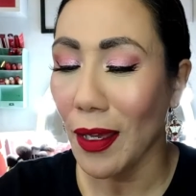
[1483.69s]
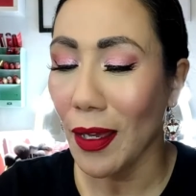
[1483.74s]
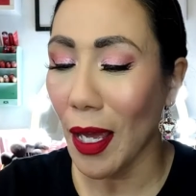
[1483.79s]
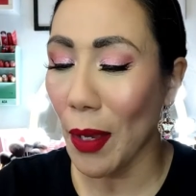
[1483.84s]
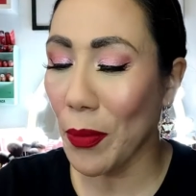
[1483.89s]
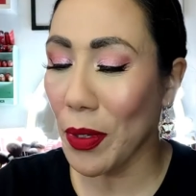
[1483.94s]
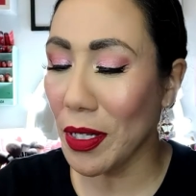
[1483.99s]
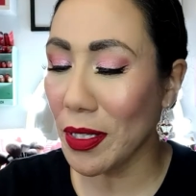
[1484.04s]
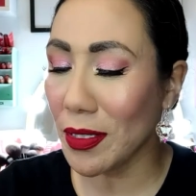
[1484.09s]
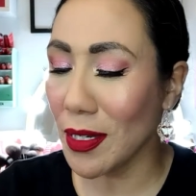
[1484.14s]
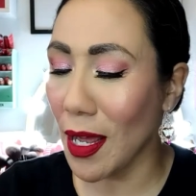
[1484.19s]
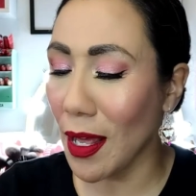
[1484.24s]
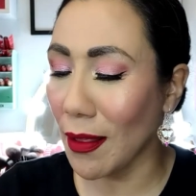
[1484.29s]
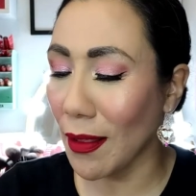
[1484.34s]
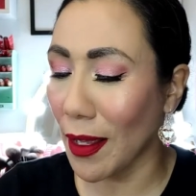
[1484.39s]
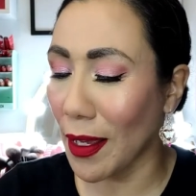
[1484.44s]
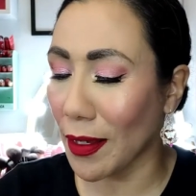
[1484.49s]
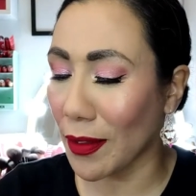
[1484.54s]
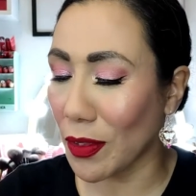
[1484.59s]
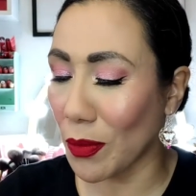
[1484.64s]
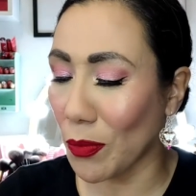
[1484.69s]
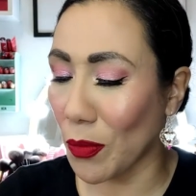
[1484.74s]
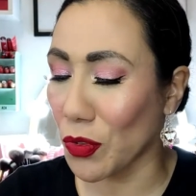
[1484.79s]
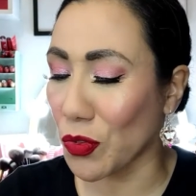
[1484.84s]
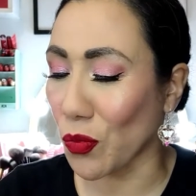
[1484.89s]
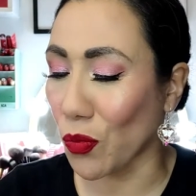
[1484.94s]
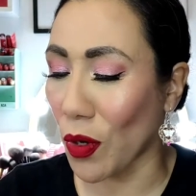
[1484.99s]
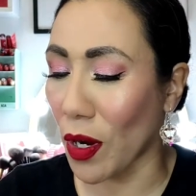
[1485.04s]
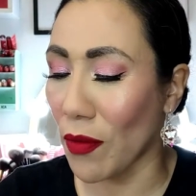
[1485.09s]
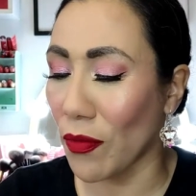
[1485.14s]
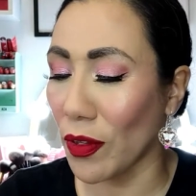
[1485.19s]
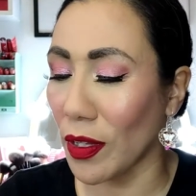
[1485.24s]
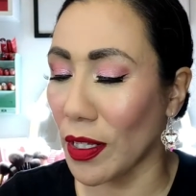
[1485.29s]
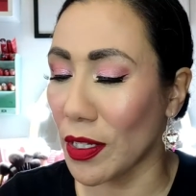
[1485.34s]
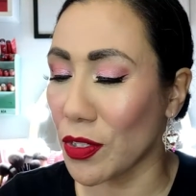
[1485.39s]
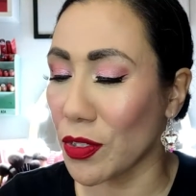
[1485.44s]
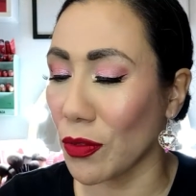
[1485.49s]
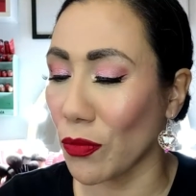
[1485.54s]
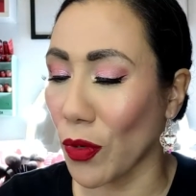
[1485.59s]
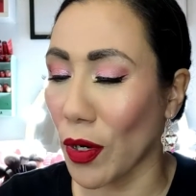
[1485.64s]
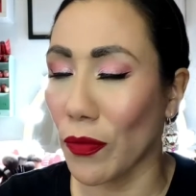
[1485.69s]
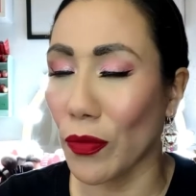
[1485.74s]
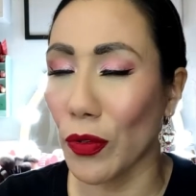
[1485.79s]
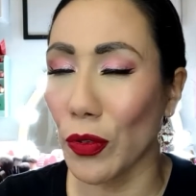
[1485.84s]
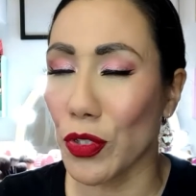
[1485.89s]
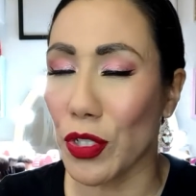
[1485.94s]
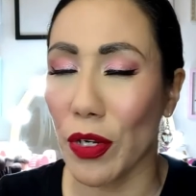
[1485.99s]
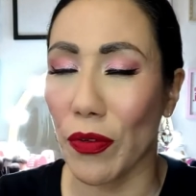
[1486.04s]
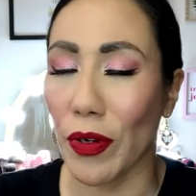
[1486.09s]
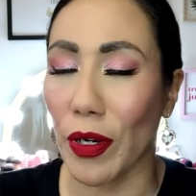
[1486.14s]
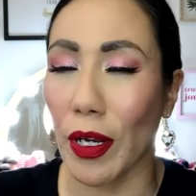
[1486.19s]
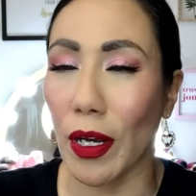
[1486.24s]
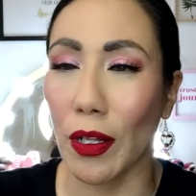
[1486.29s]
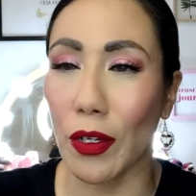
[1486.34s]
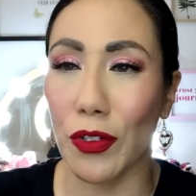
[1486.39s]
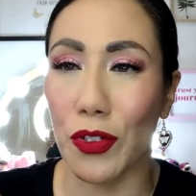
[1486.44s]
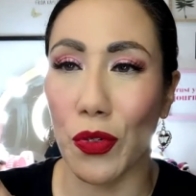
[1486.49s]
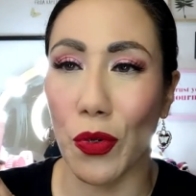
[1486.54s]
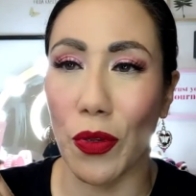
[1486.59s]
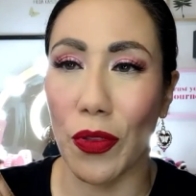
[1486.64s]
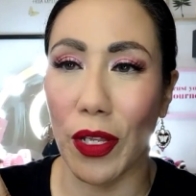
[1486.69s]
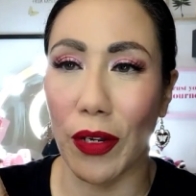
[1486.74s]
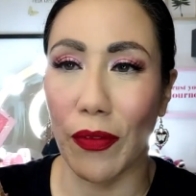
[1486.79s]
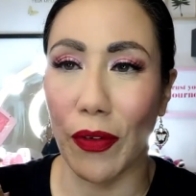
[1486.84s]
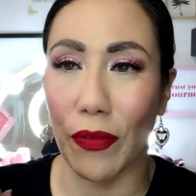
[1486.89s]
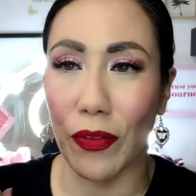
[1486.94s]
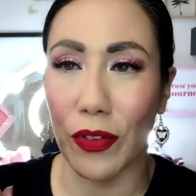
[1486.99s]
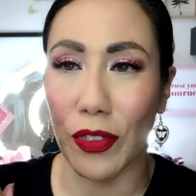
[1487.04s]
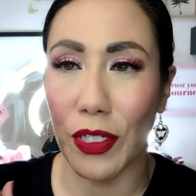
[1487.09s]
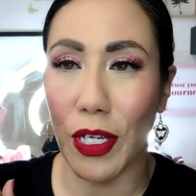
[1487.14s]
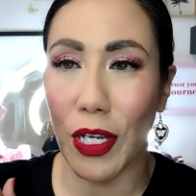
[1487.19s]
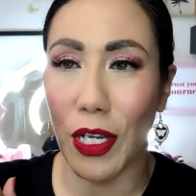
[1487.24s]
I mean, it's not like the most revolutionary color story that I've ever seen.